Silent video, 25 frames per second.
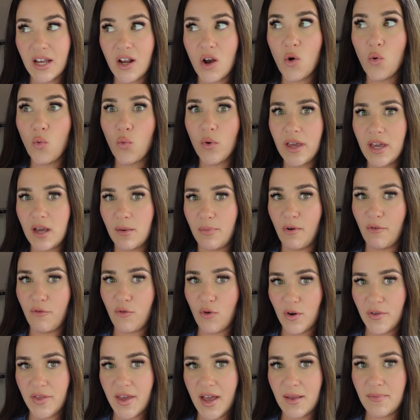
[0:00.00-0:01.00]
like a week
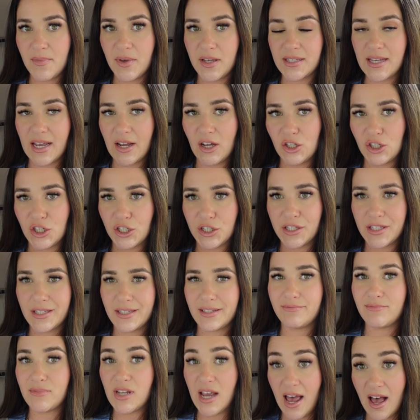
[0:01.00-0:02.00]
before then because I could just
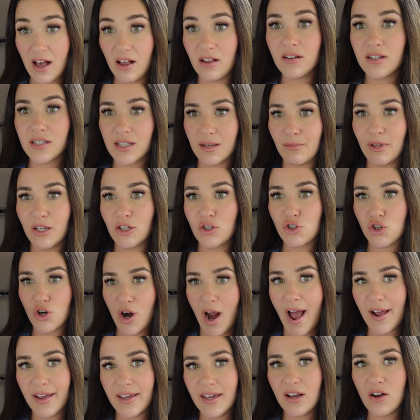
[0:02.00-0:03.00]
tell because I'm like
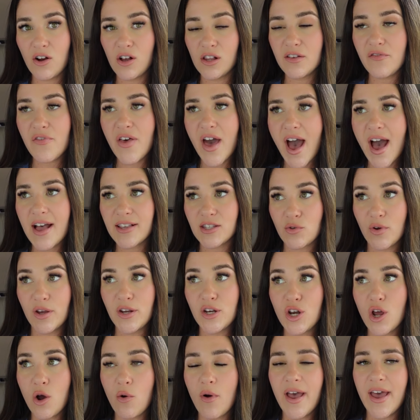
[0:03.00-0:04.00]
tracking all of that. So I
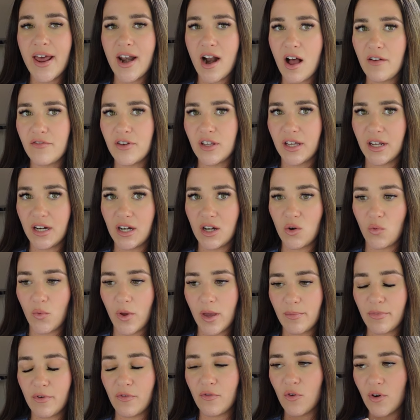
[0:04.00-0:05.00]
know I had ovulated a
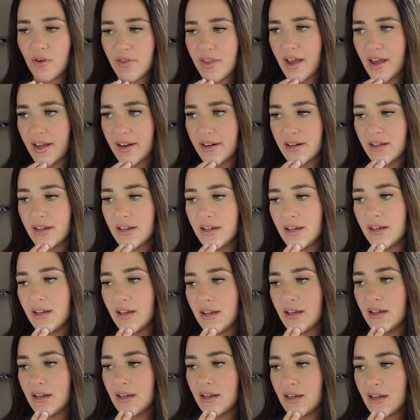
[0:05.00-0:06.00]
week before then.
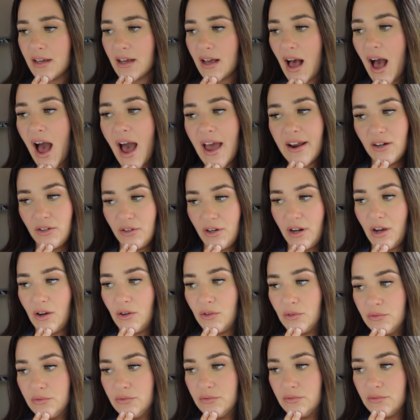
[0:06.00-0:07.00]
I don't
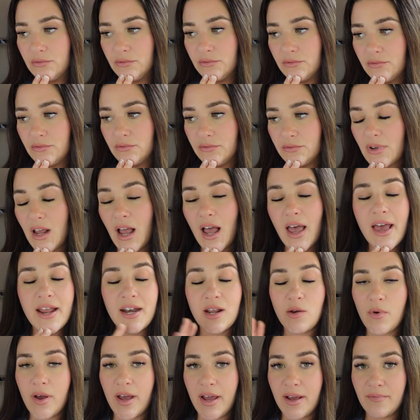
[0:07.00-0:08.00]
know.
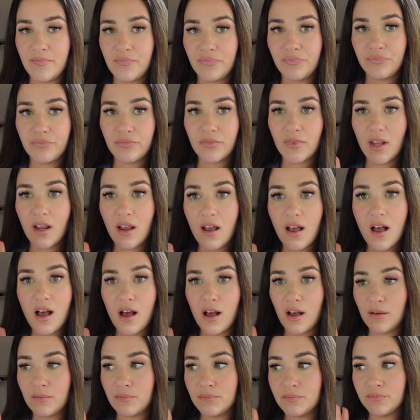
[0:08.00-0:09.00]
Anyway,
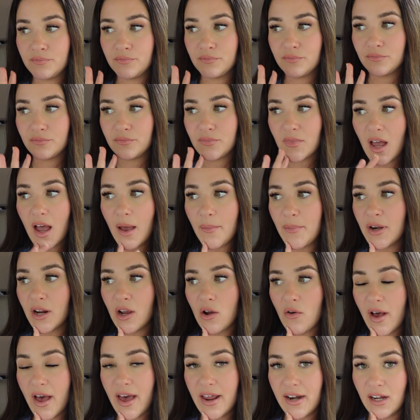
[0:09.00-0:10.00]
um, I'm going to
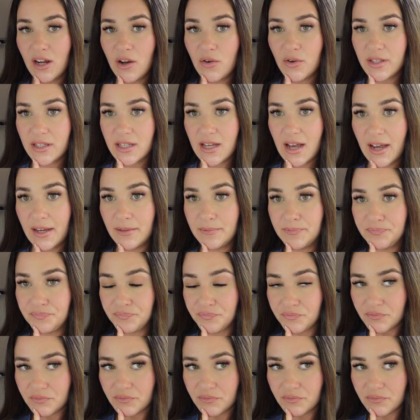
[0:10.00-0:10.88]
go ahead and go inside.